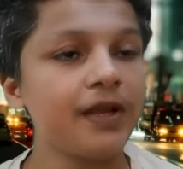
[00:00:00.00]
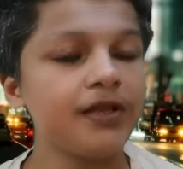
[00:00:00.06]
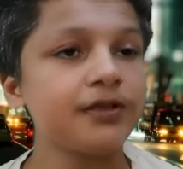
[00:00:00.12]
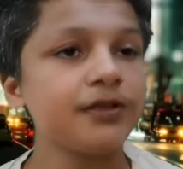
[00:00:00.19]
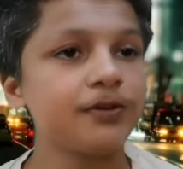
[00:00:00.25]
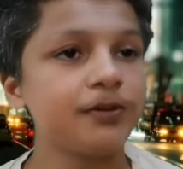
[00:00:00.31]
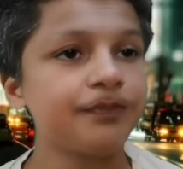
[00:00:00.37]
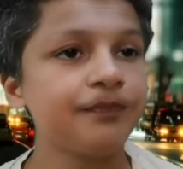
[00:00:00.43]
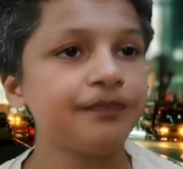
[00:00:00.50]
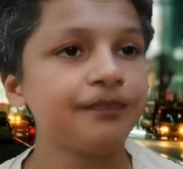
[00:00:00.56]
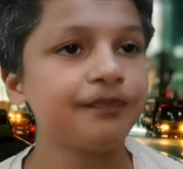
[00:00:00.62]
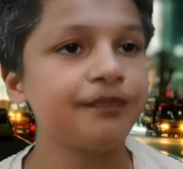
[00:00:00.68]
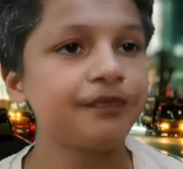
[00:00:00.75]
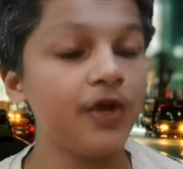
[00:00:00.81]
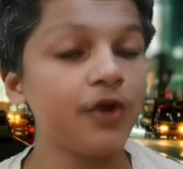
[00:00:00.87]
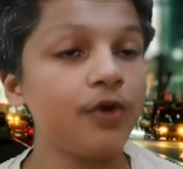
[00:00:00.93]
Although
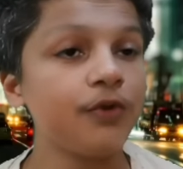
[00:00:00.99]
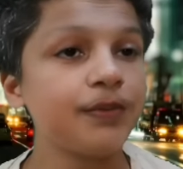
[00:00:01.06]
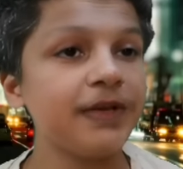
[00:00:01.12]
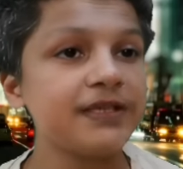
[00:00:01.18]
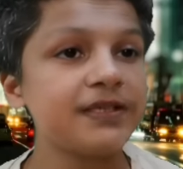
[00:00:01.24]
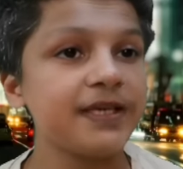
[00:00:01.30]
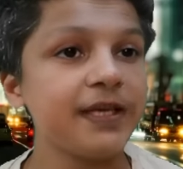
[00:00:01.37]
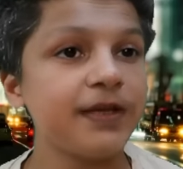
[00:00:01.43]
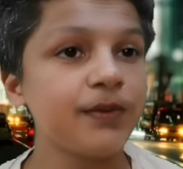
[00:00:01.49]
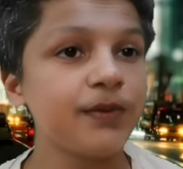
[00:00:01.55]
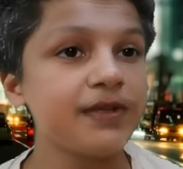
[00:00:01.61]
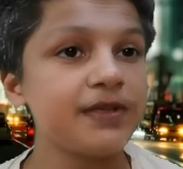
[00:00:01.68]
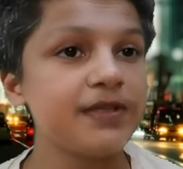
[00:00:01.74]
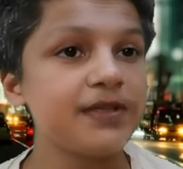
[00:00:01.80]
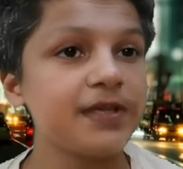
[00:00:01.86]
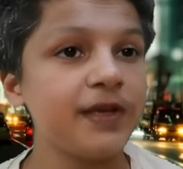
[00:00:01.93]
the opening
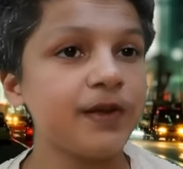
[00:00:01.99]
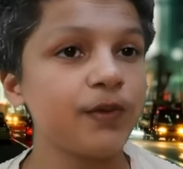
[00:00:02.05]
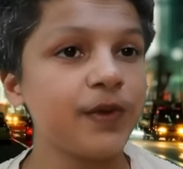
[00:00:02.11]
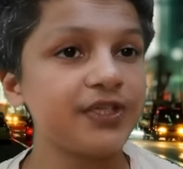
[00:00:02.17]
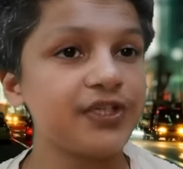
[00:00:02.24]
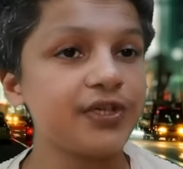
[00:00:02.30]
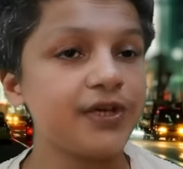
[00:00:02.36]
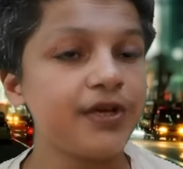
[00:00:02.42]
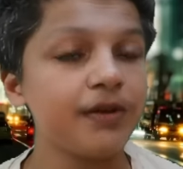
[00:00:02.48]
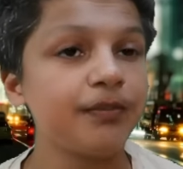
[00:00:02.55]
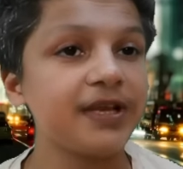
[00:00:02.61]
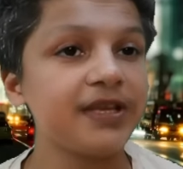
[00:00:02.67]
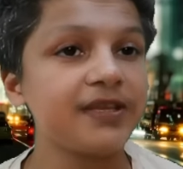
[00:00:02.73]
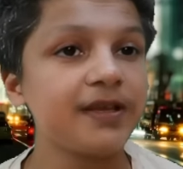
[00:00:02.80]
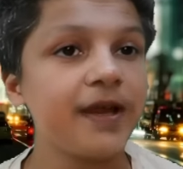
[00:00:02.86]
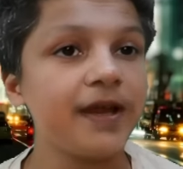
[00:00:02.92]
sequence in which
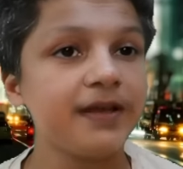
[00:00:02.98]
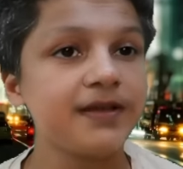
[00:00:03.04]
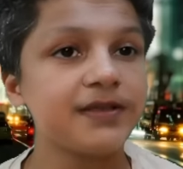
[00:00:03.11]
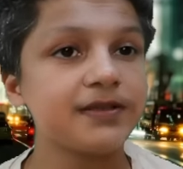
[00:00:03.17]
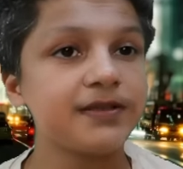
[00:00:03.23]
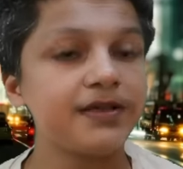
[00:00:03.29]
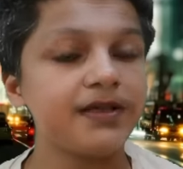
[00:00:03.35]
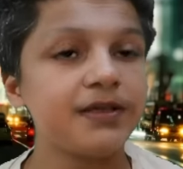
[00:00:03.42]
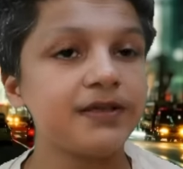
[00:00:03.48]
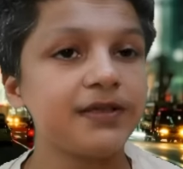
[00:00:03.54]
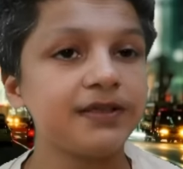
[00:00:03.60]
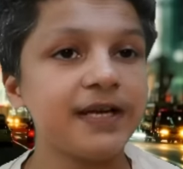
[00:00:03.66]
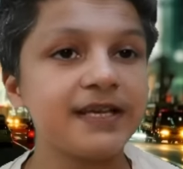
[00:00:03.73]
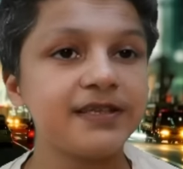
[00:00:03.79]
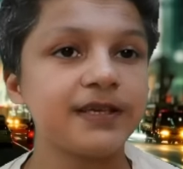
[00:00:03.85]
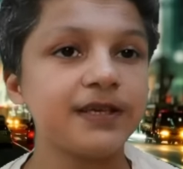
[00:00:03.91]
Matthias
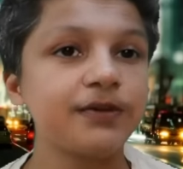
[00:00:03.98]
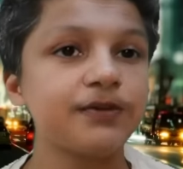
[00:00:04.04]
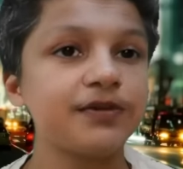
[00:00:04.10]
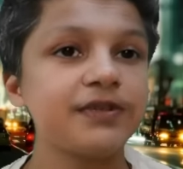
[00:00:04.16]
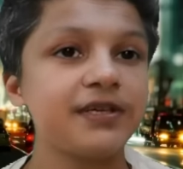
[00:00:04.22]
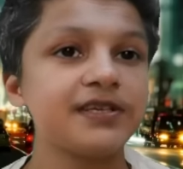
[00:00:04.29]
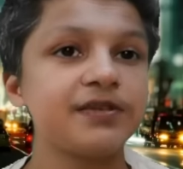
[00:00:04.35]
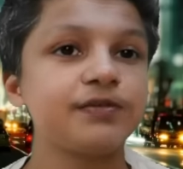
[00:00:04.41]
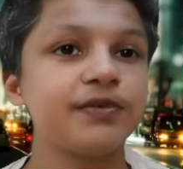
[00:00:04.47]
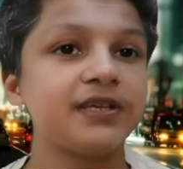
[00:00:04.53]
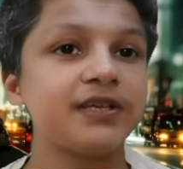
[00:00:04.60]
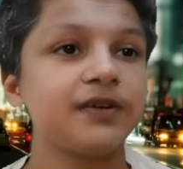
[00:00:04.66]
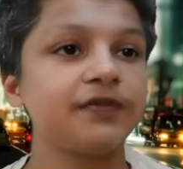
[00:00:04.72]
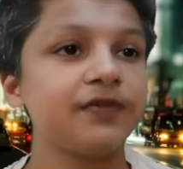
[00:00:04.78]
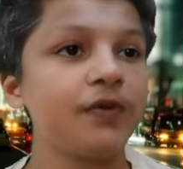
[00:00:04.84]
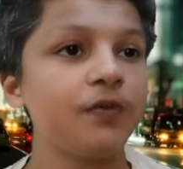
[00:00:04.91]
rescues his
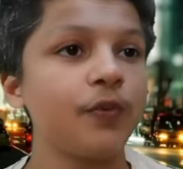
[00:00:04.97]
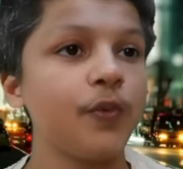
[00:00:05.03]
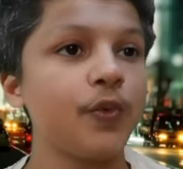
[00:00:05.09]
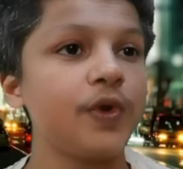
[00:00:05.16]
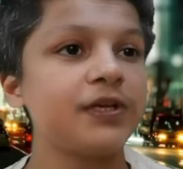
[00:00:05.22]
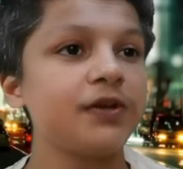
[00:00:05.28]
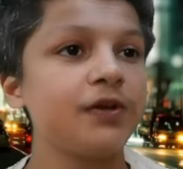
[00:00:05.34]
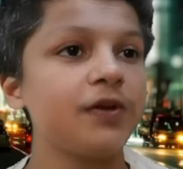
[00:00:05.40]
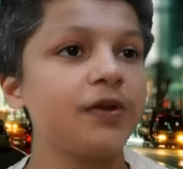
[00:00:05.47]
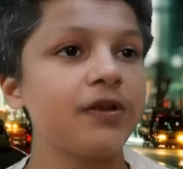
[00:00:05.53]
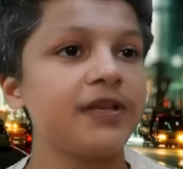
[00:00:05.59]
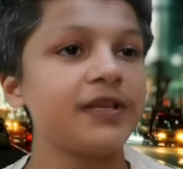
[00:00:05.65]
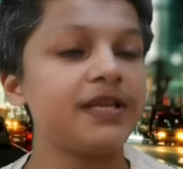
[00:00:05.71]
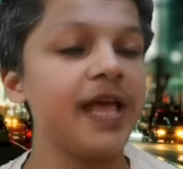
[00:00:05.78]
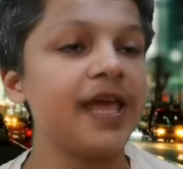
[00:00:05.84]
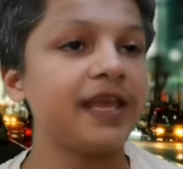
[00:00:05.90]
brother from what
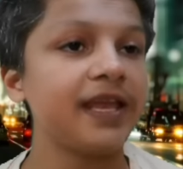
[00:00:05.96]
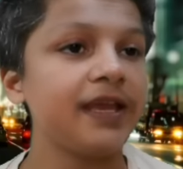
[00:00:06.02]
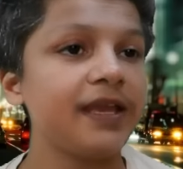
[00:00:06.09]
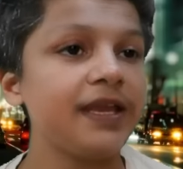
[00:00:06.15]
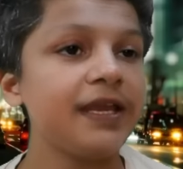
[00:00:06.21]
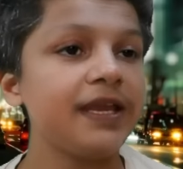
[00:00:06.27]
looked like